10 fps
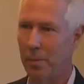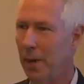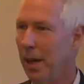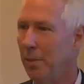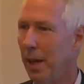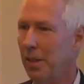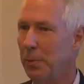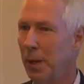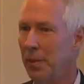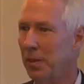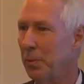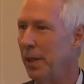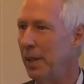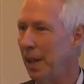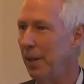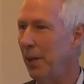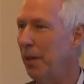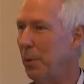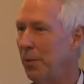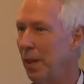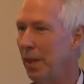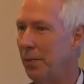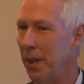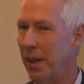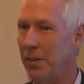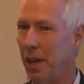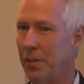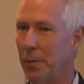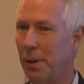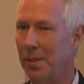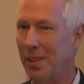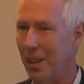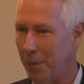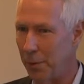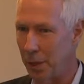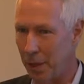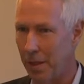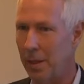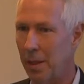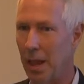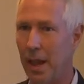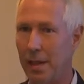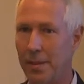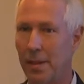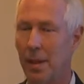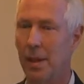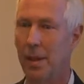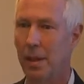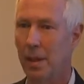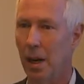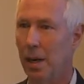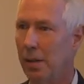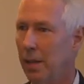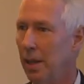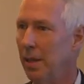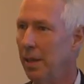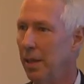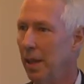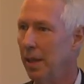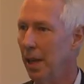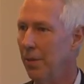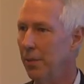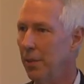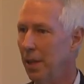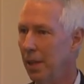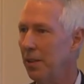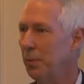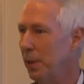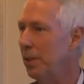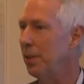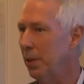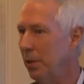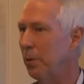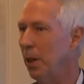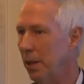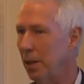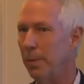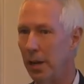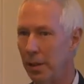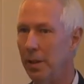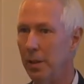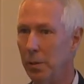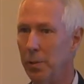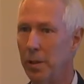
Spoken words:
my experience has been 85% of SAS customers of your class have at least put their toe in the water about Hadoop,